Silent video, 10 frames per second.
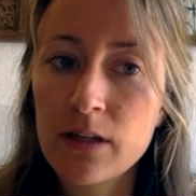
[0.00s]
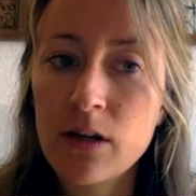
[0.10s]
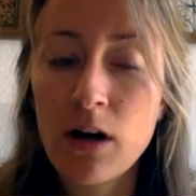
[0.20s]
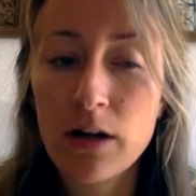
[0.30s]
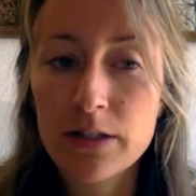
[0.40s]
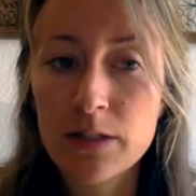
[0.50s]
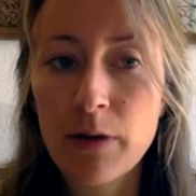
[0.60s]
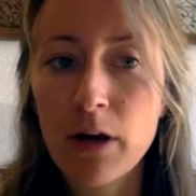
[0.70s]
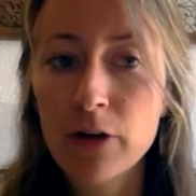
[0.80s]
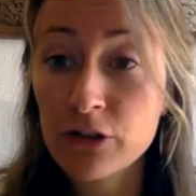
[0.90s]
cost about
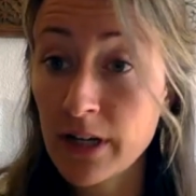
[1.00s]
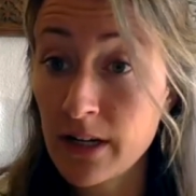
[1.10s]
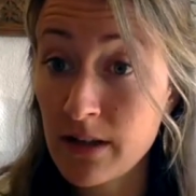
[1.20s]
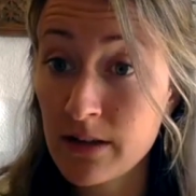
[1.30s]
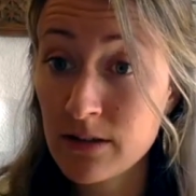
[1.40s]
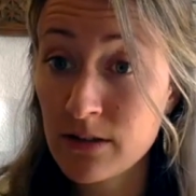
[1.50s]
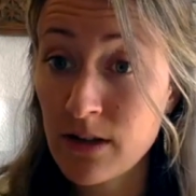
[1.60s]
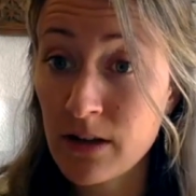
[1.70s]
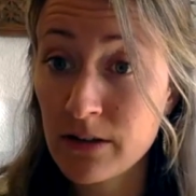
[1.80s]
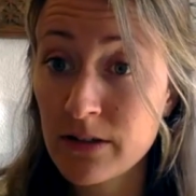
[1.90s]
$190,000